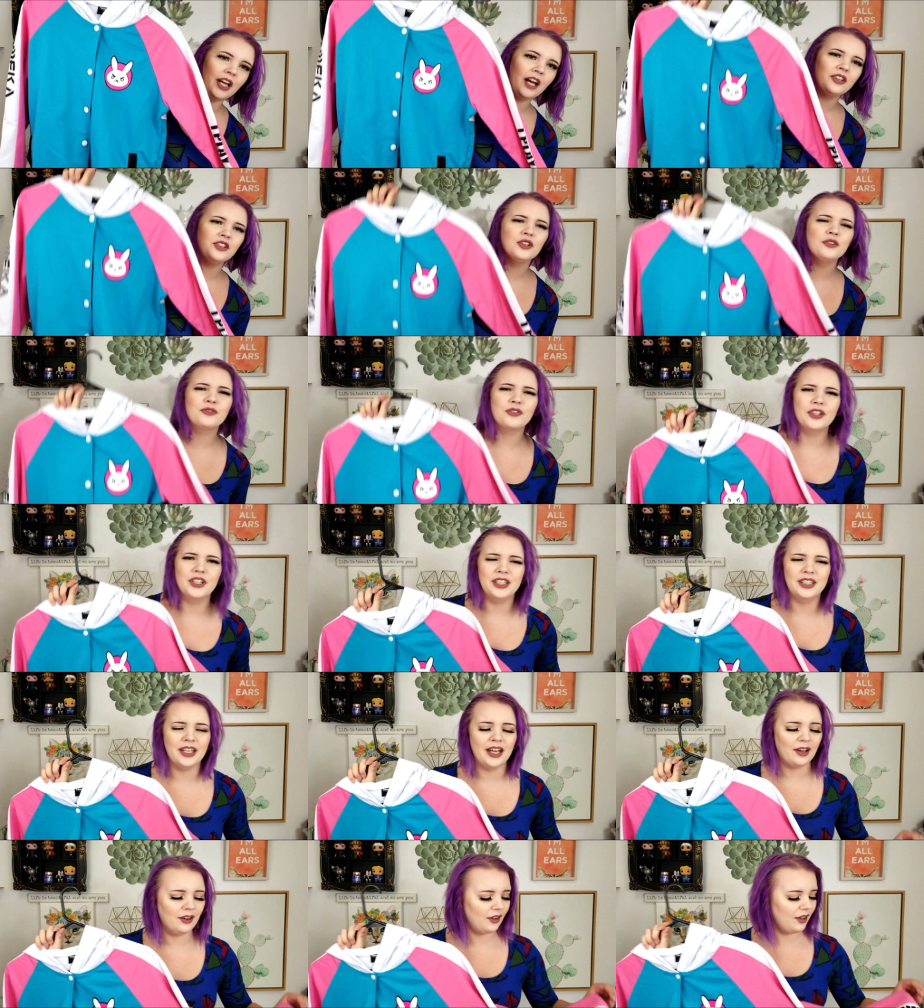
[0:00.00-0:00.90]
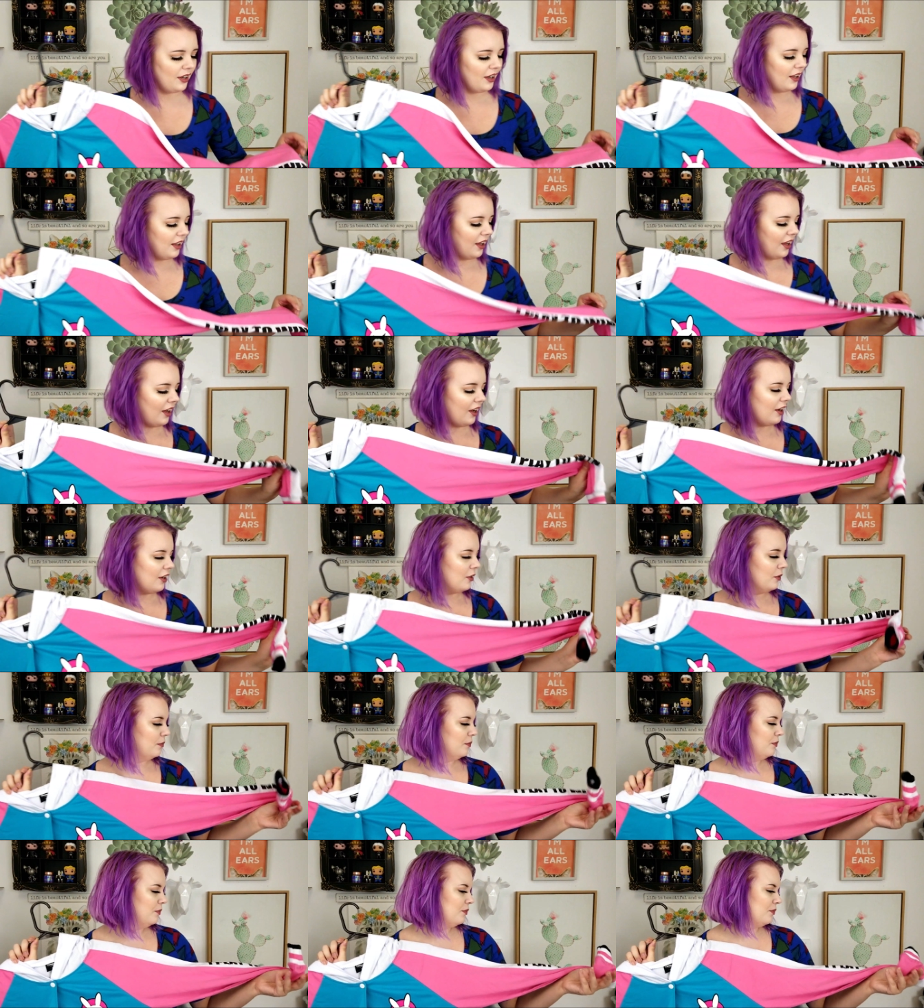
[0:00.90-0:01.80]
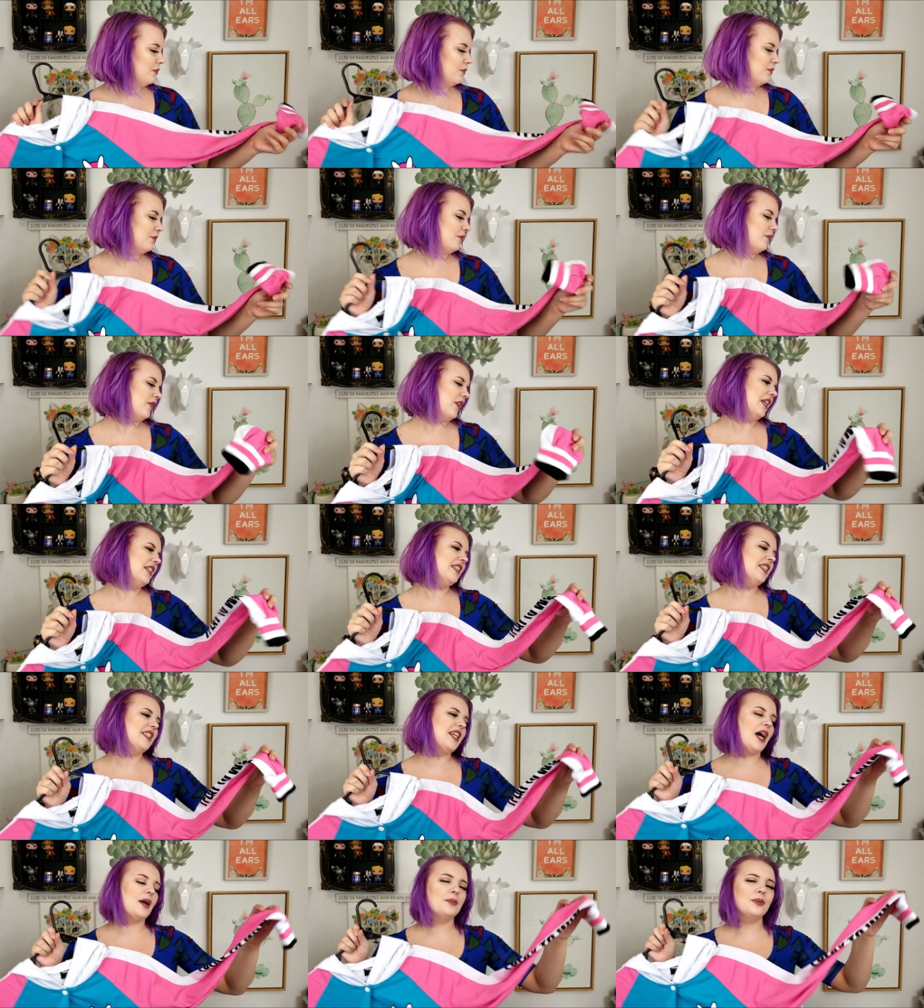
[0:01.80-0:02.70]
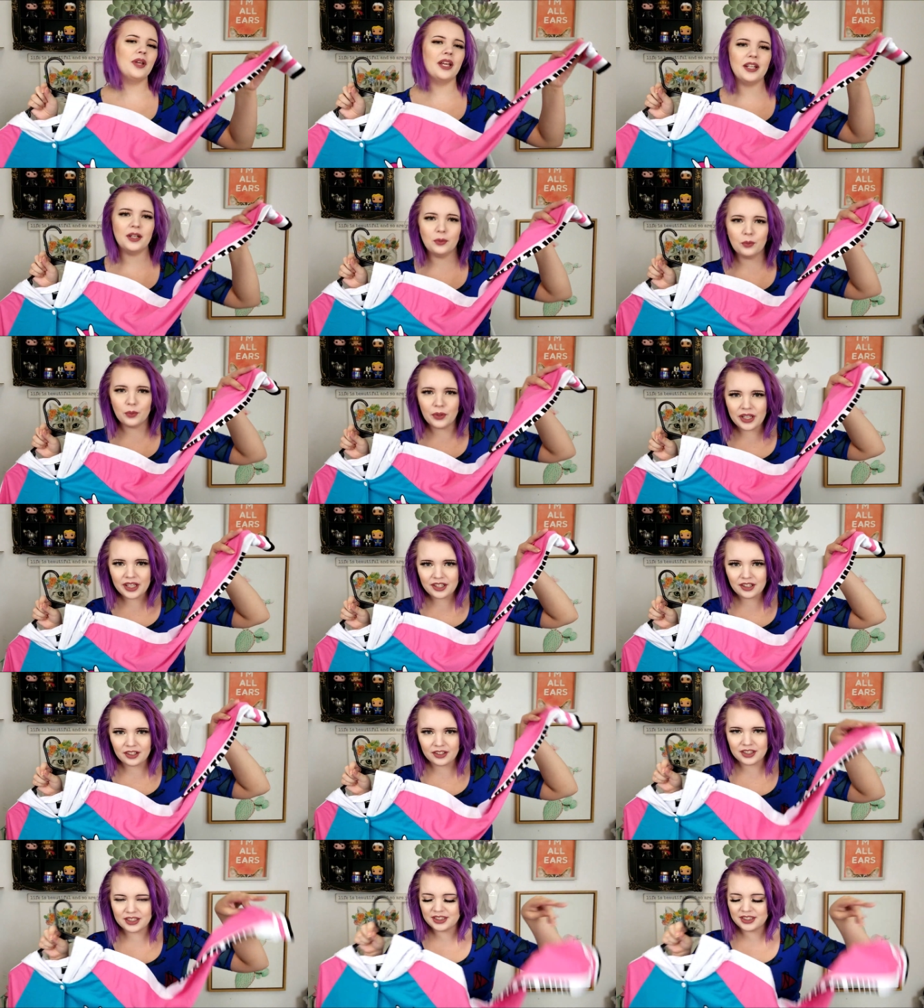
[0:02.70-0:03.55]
out. You're freaking out. It says, I play to win on the